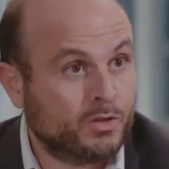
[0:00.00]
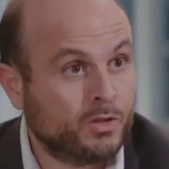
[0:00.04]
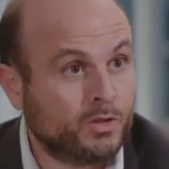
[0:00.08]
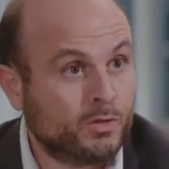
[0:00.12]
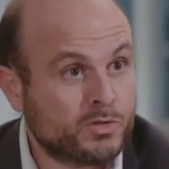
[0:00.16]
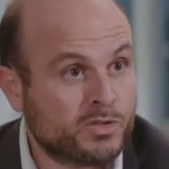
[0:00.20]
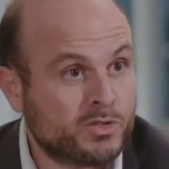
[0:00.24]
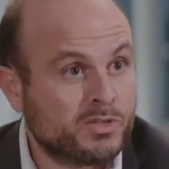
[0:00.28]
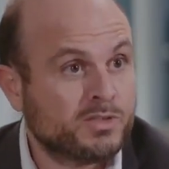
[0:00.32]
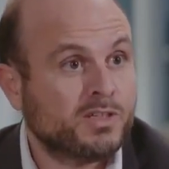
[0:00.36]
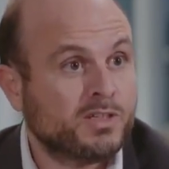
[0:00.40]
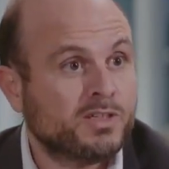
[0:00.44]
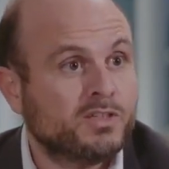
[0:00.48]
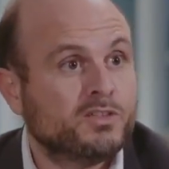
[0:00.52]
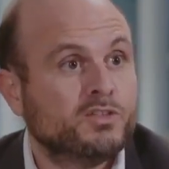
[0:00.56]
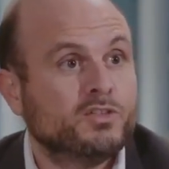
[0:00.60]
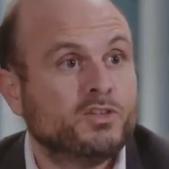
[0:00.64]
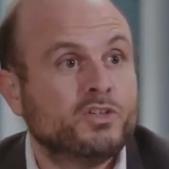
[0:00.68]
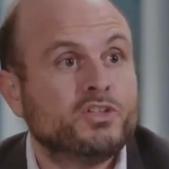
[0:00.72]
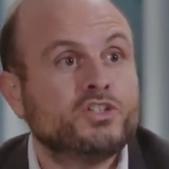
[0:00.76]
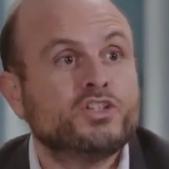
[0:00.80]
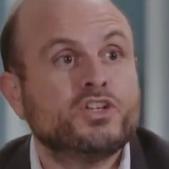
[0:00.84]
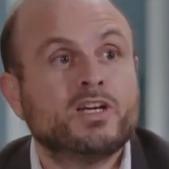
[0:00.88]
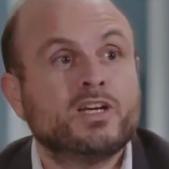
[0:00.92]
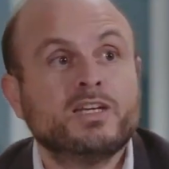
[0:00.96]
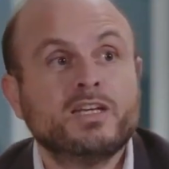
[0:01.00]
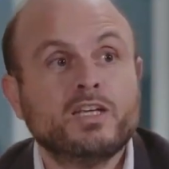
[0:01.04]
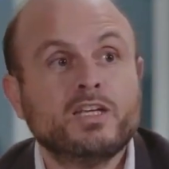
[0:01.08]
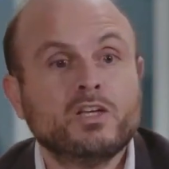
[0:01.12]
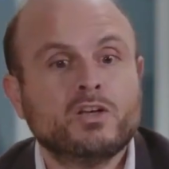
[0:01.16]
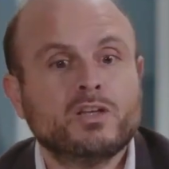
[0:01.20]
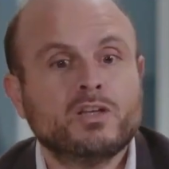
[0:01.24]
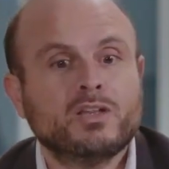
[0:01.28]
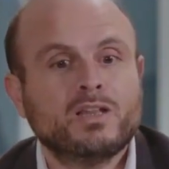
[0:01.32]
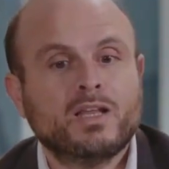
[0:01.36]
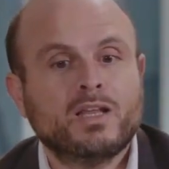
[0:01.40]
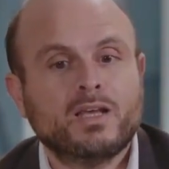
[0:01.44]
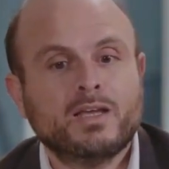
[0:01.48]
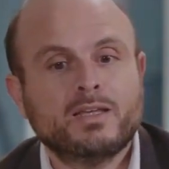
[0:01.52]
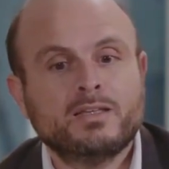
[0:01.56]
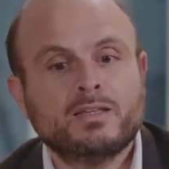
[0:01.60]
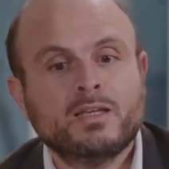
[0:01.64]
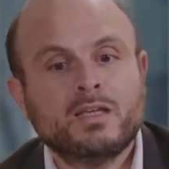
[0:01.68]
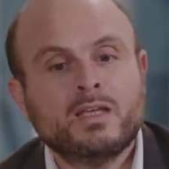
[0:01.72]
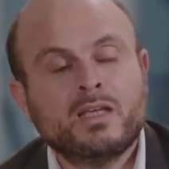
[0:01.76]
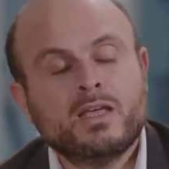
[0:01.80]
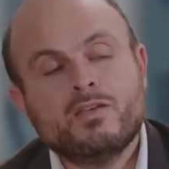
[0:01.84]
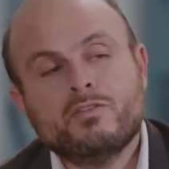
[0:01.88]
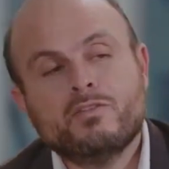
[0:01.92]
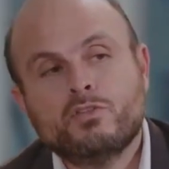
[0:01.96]
start your journey online.
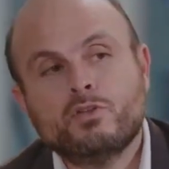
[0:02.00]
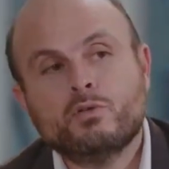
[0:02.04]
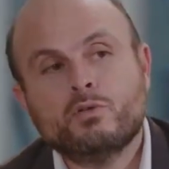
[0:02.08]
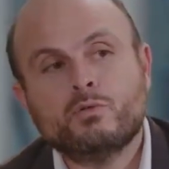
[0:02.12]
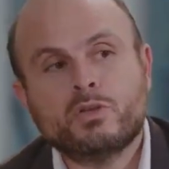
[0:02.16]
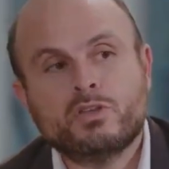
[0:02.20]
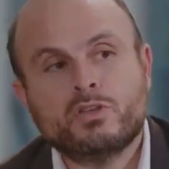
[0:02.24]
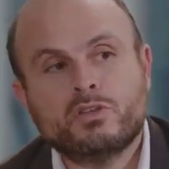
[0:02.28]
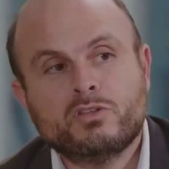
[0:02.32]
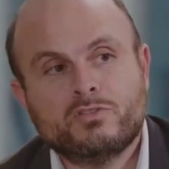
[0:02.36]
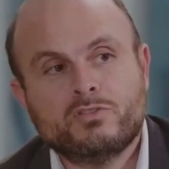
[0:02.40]
If you want